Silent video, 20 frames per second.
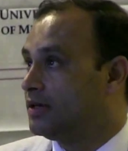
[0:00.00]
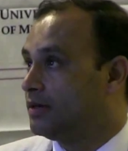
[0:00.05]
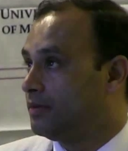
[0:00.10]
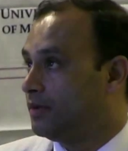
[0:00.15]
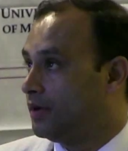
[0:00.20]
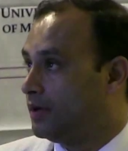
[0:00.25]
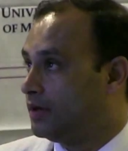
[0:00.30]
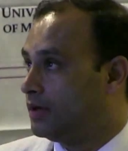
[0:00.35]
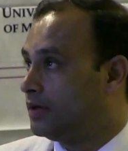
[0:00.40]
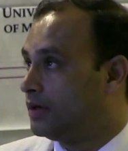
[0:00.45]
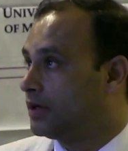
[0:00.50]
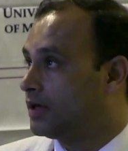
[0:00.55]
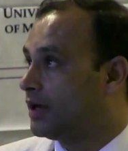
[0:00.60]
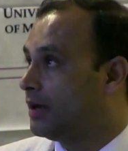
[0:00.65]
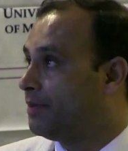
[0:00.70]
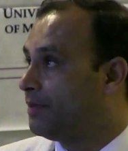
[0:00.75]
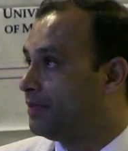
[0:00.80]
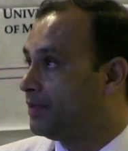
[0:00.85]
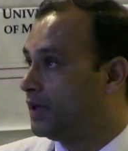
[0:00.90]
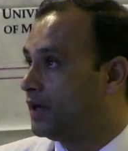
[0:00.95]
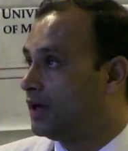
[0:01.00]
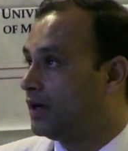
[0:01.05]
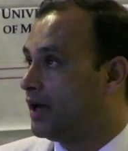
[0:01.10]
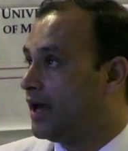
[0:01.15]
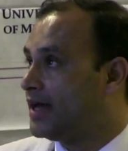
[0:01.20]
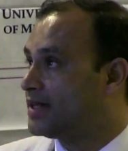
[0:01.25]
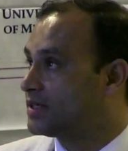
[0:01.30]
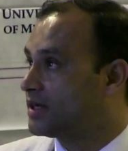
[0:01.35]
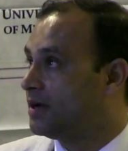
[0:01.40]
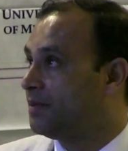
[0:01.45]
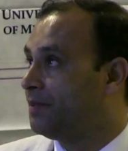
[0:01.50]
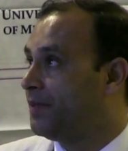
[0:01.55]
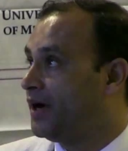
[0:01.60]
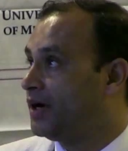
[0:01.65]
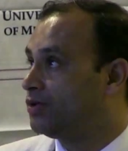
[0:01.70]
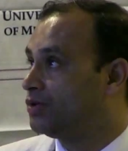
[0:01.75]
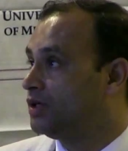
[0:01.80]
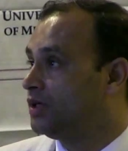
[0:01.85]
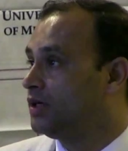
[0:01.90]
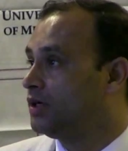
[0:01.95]
as compared
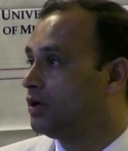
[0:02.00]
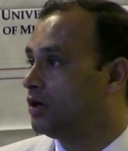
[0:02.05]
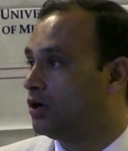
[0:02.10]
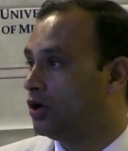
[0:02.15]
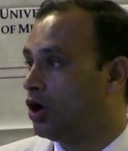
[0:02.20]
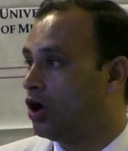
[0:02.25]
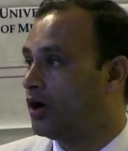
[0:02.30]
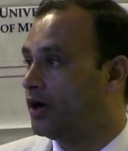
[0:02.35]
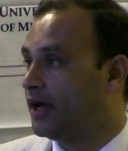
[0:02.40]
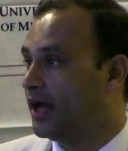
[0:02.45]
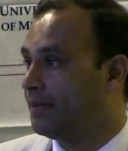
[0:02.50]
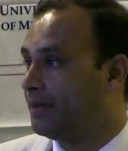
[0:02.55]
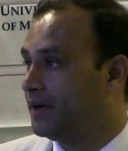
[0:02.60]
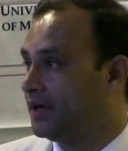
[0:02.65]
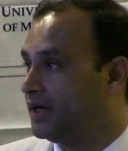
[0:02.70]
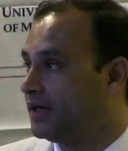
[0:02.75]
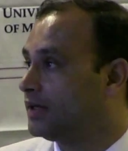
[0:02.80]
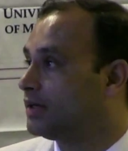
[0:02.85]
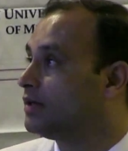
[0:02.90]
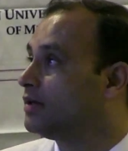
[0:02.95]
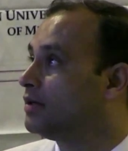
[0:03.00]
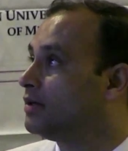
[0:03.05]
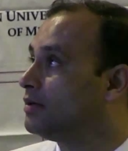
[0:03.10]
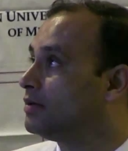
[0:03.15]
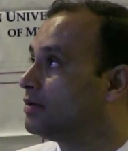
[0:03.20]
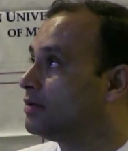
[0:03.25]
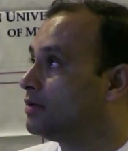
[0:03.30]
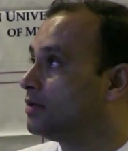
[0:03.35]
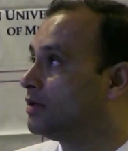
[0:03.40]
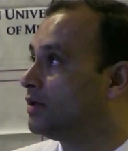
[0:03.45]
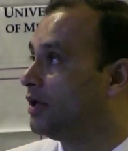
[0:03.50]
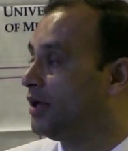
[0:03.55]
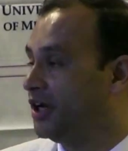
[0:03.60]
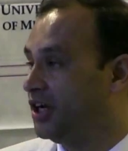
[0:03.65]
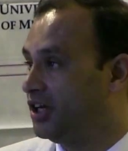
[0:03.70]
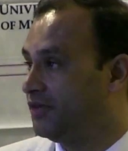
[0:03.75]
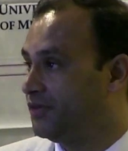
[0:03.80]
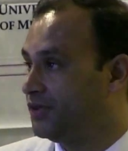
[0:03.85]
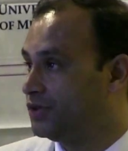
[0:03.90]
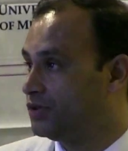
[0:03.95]
to the non-diabetic
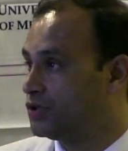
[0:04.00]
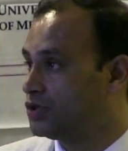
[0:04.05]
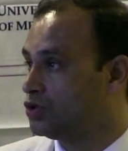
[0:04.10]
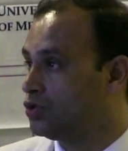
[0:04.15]
individuals.